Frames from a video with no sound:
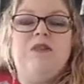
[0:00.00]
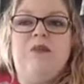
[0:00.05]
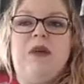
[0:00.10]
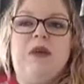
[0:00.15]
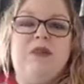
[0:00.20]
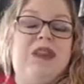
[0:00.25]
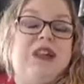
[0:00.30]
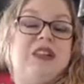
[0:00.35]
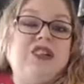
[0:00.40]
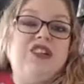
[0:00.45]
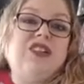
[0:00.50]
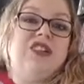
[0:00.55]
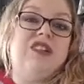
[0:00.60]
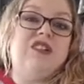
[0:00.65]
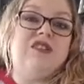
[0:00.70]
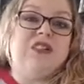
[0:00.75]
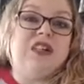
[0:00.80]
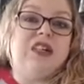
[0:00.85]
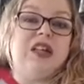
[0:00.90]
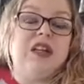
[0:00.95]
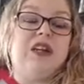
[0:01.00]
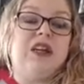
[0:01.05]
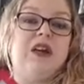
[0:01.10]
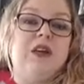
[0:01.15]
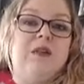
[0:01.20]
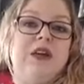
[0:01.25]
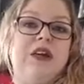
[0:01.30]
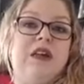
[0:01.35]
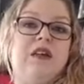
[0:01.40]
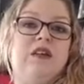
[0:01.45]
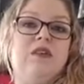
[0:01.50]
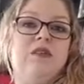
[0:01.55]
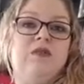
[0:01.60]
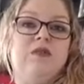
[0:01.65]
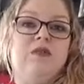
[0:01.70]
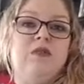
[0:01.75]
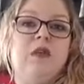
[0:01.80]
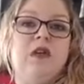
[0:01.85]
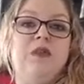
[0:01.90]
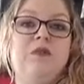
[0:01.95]
Maybe they just didn't feel like going.
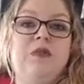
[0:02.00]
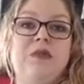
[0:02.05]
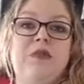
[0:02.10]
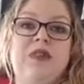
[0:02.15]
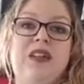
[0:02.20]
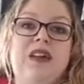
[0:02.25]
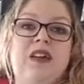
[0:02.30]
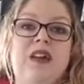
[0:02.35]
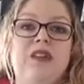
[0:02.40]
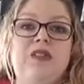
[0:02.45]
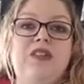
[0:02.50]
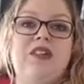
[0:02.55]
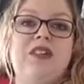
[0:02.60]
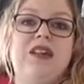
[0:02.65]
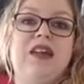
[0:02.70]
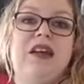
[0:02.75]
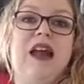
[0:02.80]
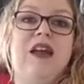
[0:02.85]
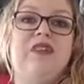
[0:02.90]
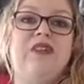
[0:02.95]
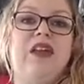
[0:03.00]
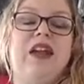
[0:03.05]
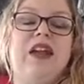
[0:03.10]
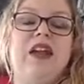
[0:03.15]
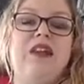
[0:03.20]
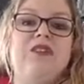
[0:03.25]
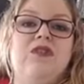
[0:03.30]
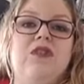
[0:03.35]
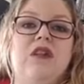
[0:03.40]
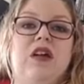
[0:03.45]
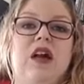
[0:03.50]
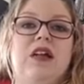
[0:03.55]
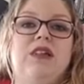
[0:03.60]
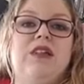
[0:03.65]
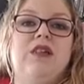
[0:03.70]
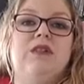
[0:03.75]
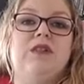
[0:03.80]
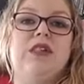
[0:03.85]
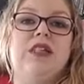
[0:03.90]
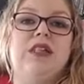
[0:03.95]
Well, maybe the coach is going to have that natural
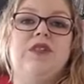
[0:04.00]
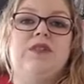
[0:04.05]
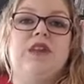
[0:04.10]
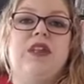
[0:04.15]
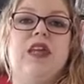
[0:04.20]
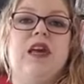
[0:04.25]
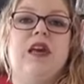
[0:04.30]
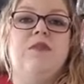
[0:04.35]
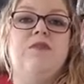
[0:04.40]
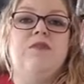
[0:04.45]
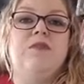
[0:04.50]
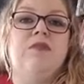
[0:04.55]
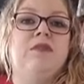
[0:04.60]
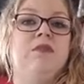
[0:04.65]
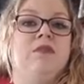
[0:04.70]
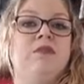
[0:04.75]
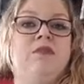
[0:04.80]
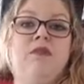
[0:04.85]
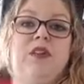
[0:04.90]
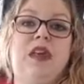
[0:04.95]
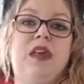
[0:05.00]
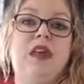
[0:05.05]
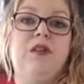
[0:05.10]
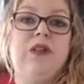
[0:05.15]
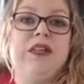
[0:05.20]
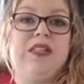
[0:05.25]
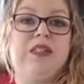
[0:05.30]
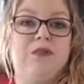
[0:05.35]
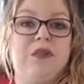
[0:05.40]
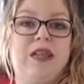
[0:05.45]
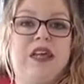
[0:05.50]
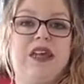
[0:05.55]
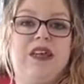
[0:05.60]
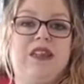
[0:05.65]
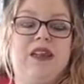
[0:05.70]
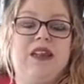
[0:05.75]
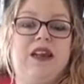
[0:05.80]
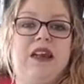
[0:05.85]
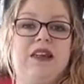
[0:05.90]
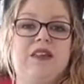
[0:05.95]
consequence for them. They don't get to play at
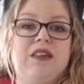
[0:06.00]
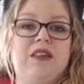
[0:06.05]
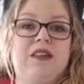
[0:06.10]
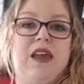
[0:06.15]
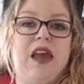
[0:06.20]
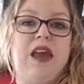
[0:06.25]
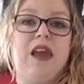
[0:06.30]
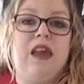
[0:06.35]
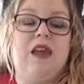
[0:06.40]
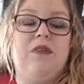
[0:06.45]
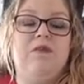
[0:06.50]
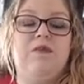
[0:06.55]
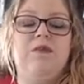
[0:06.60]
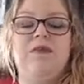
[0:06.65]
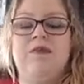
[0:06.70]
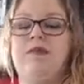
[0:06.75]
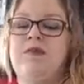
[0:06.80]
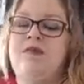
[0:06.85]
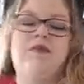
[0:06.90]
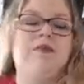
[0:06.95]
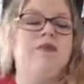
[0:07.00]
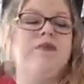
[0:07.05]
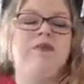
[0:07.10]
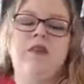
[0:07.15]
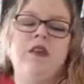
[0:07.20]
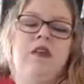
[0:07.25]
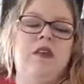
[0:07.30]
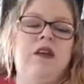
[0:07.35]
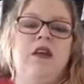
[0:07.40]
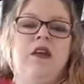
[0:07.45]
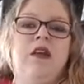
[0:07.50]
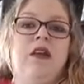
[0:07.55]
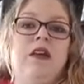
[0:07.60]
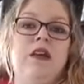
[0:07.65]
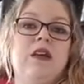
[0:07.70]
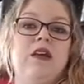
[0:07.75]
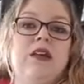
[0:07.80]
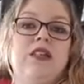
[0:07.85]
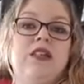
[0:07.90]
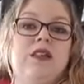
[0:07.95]
the next game.
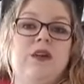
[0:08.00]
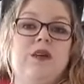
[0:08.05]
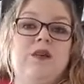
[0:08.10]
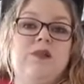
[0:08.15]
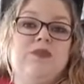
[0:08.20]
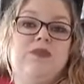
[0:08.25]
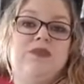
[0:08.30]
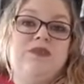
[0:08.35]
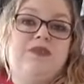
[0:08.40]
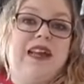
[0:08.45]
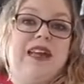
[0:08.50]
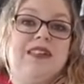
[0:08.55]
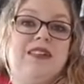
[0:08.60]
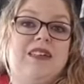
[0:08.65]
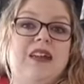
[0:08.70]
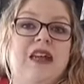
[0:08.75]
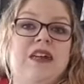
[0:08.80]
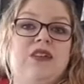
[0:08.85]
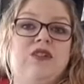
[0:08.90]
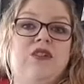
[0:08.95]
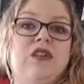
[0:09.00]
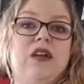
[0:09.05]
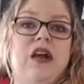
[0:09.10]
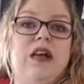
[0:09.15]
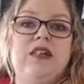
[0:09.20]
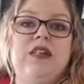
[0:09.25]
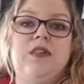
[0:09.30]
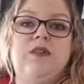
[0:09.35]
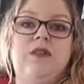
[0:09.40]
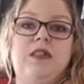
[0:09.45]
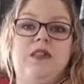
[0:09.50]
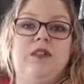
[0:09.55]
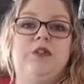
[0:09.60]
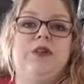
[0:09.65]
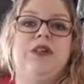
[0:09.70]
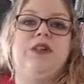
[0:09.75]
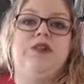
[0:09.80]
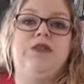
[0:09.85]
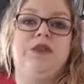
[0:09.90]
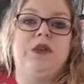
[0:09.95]
So that's a natural consequence when
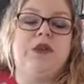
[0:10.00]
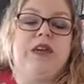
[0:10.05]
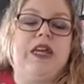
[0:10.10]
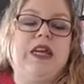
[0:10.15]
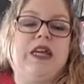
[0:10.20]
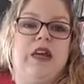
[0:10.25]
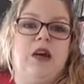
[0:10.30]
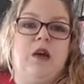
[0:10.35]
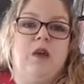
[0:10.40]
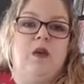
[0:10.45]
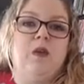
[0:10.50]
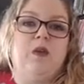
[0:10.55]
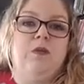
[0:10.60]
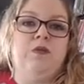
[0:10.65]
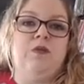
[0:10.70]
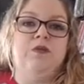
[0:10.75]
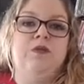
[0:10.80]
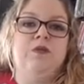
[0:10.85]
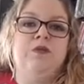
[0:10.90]
you're viewing it at home.